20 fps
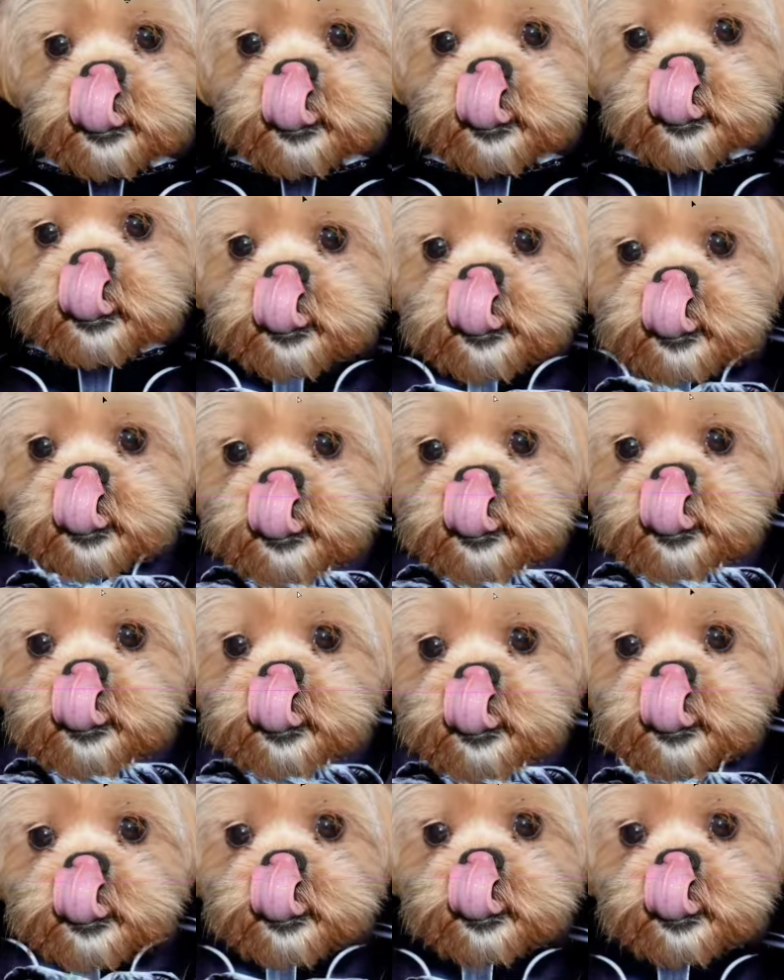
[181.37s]
so it appears that
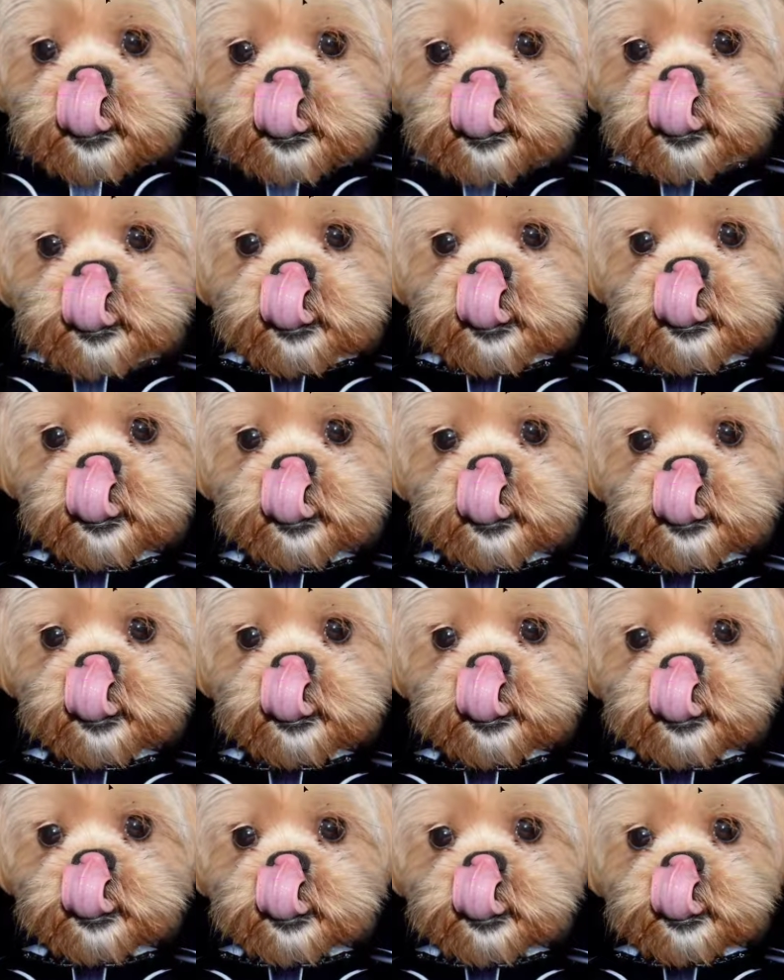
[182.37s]
he's behind the
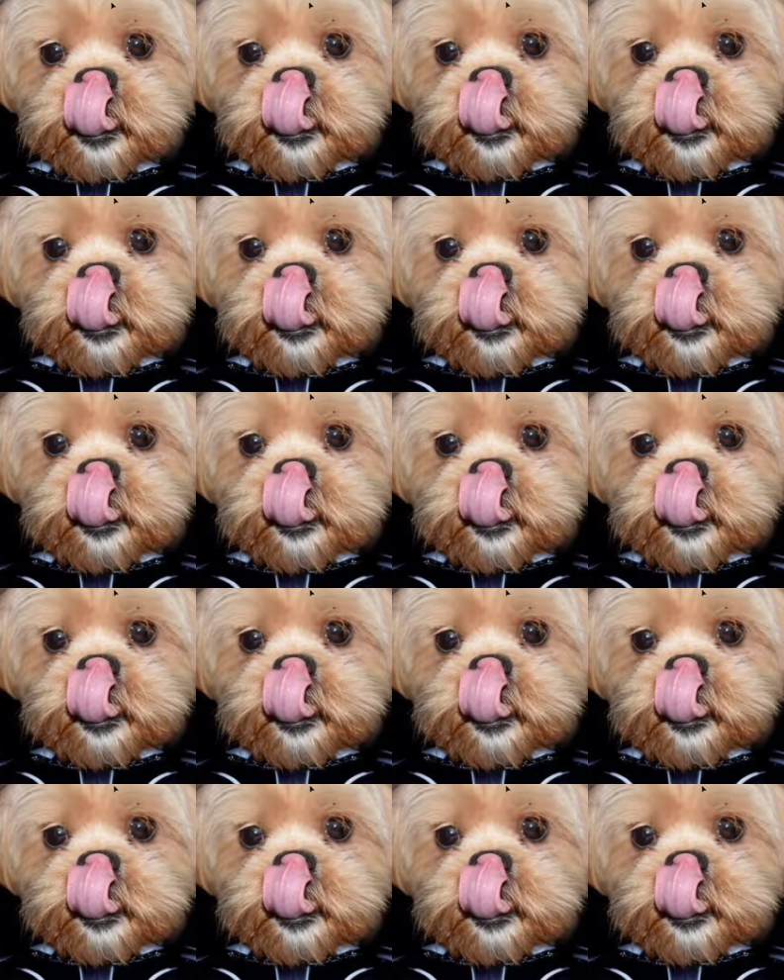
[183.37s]
helmet.